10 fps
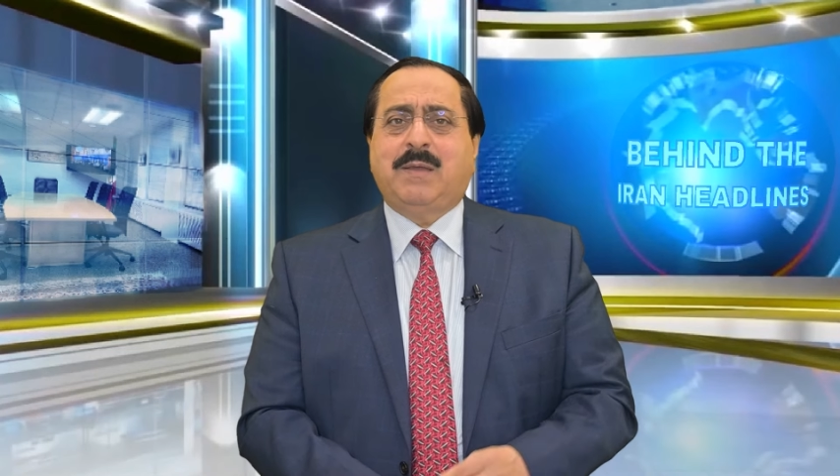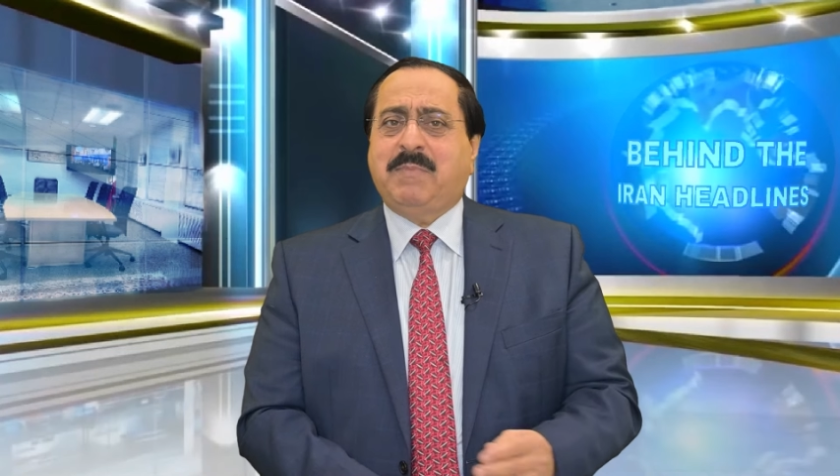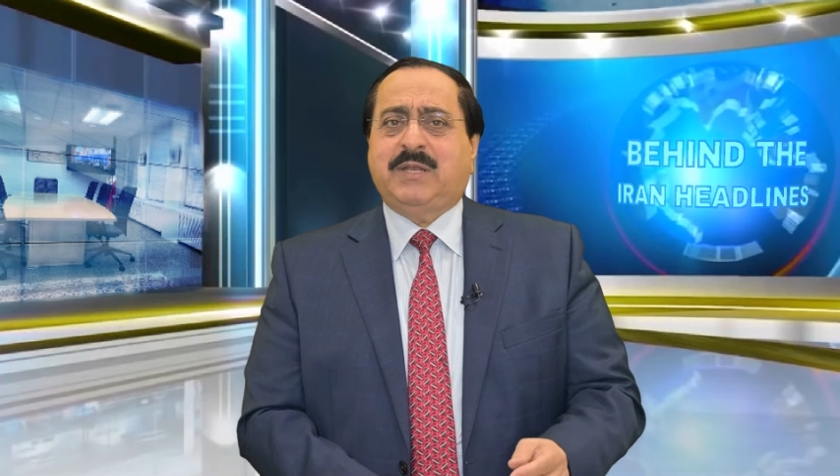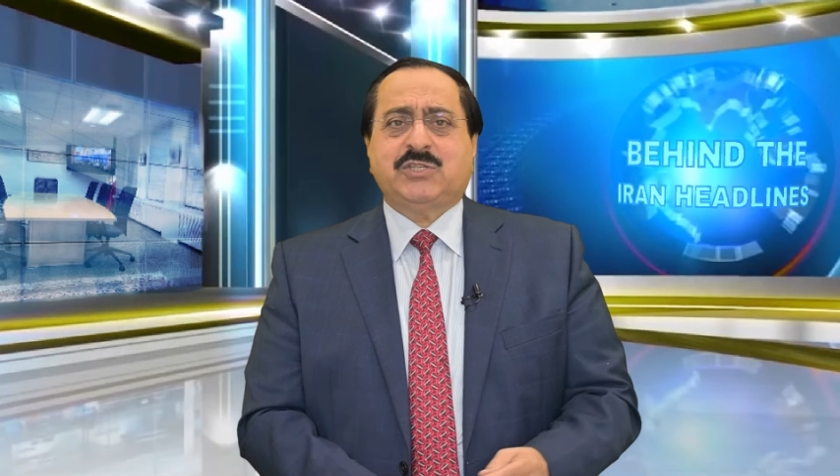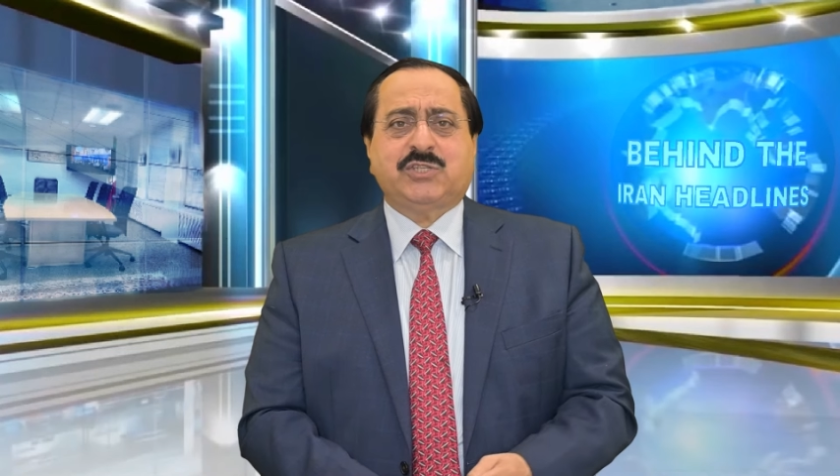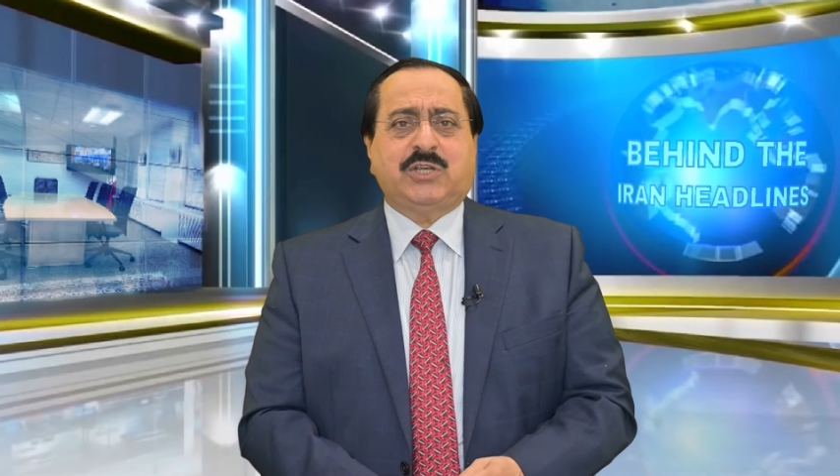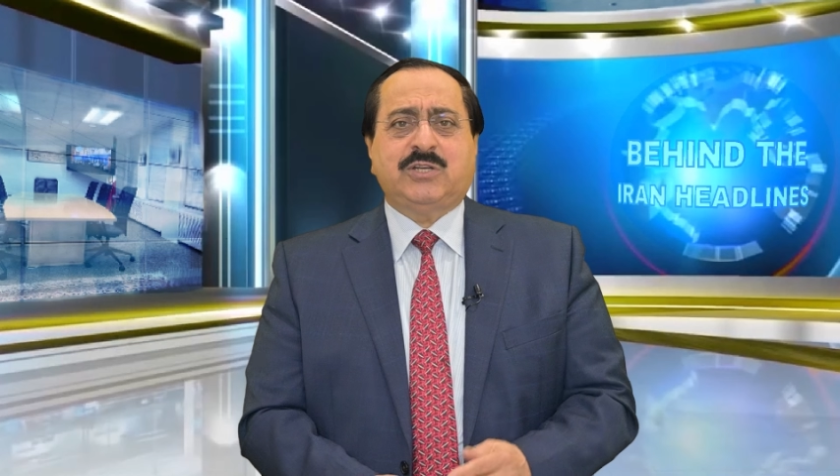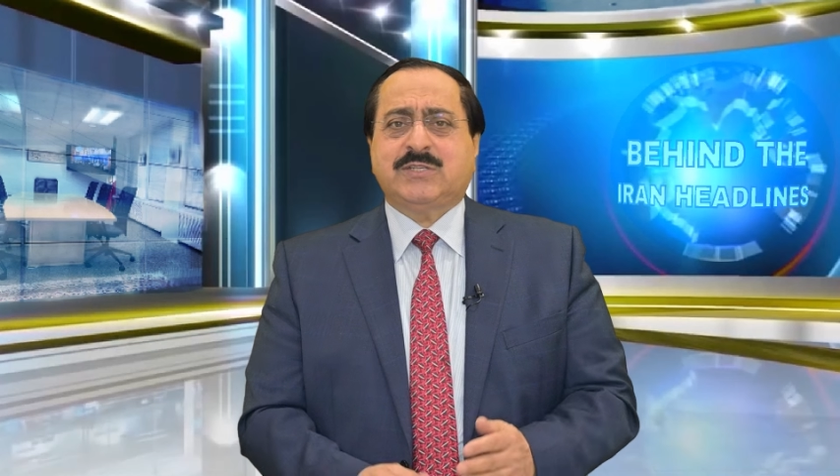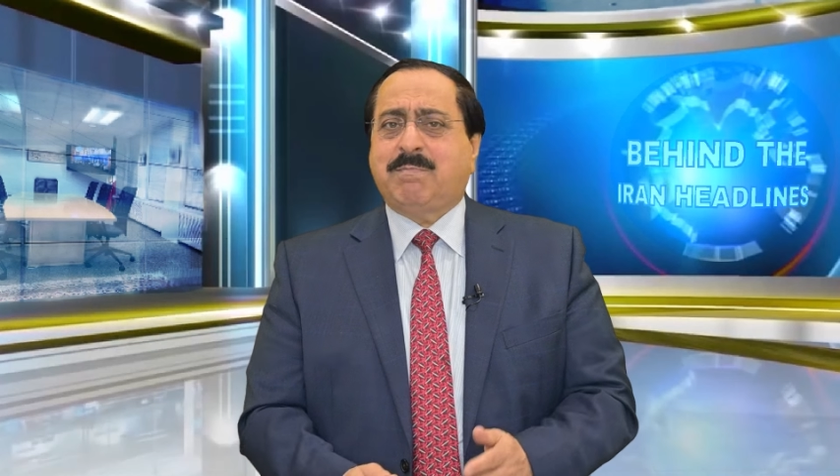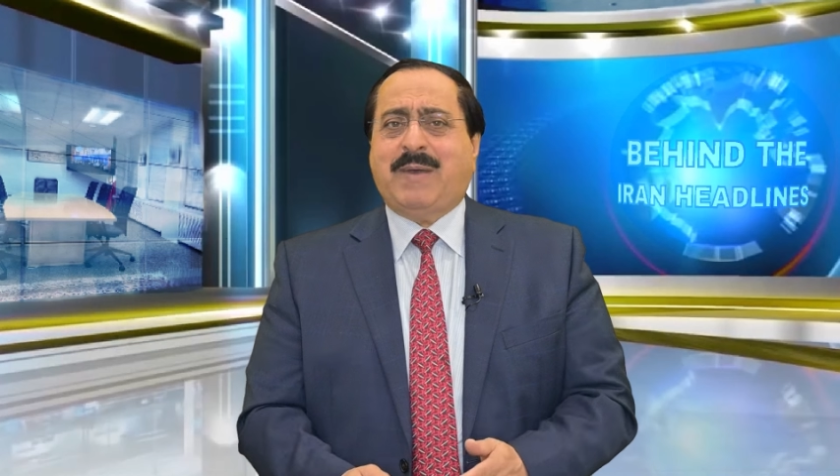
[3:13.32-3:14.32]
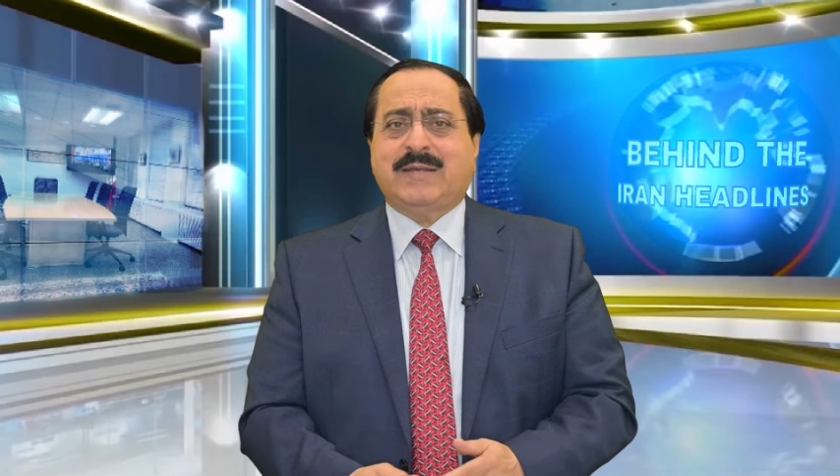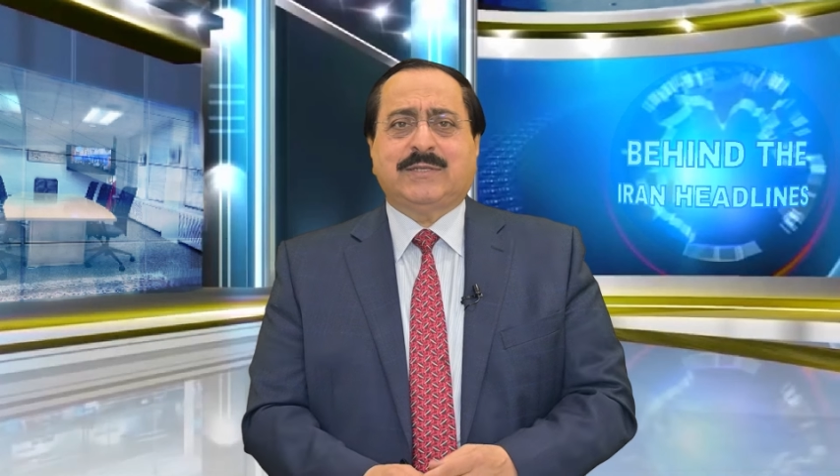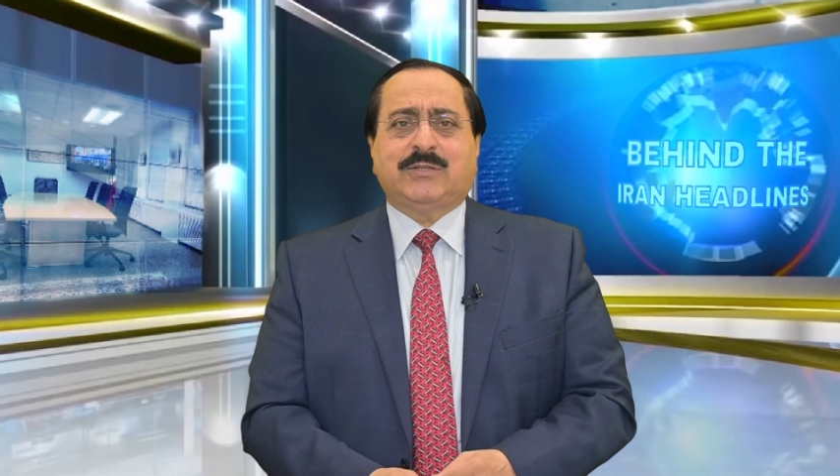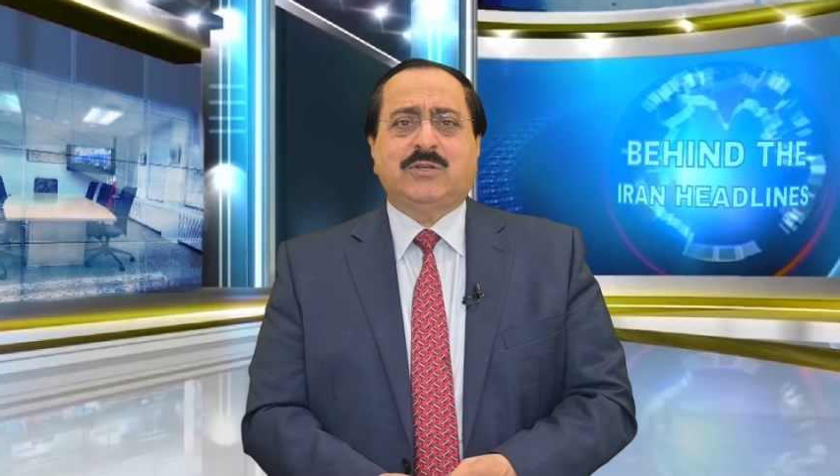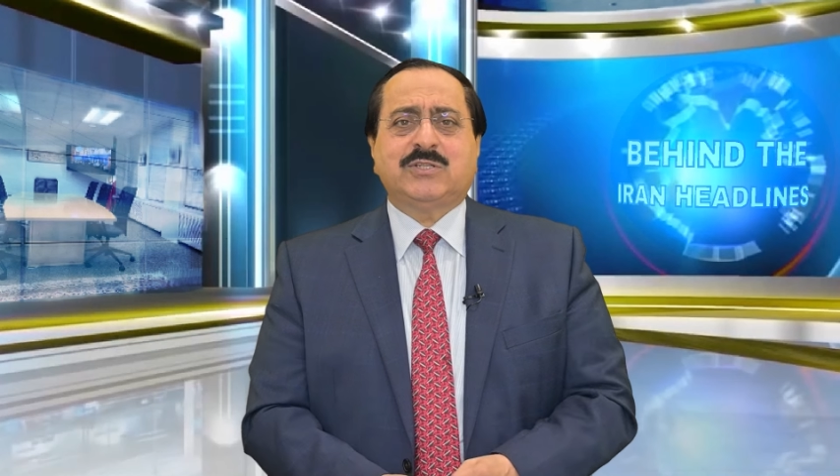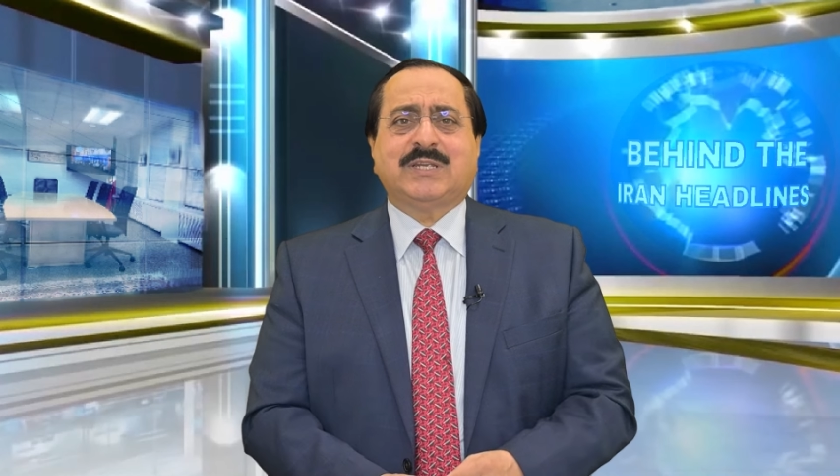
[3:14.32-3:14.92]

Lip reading: ministers, ambassadors,